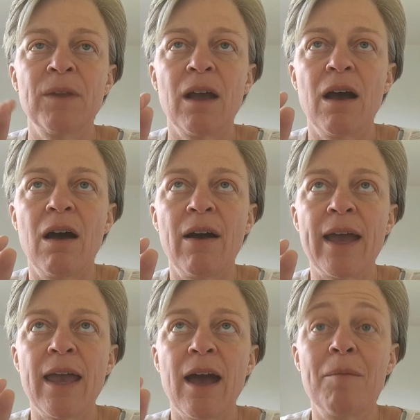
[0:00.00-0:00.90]

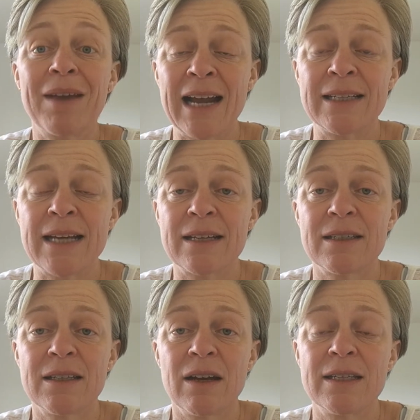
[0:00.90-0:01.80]
I can add
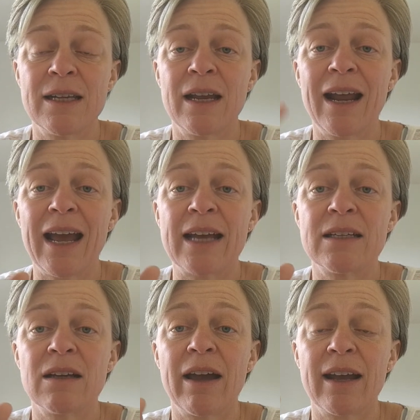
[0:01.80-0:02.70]
exercise in,
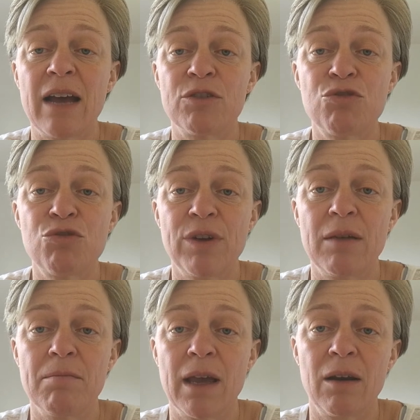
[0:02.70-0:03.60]
and I can have a
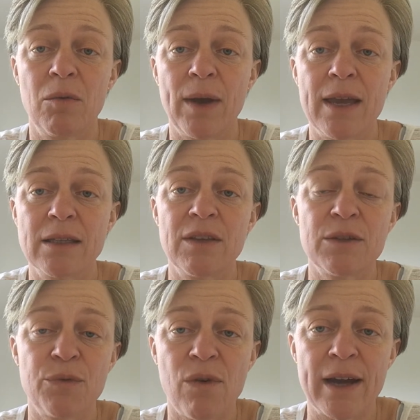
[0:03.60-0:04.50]
treat meal a week. So
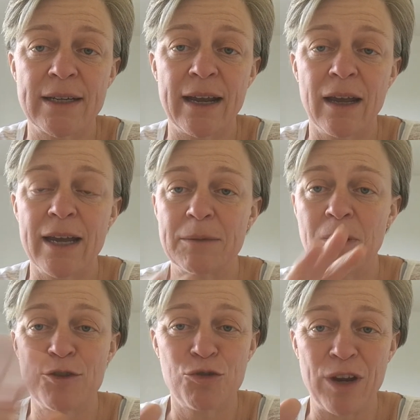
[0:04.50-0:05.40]
this Friday is
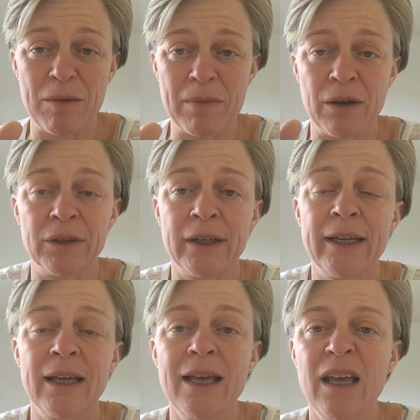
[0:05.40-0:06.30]
my treat meal night.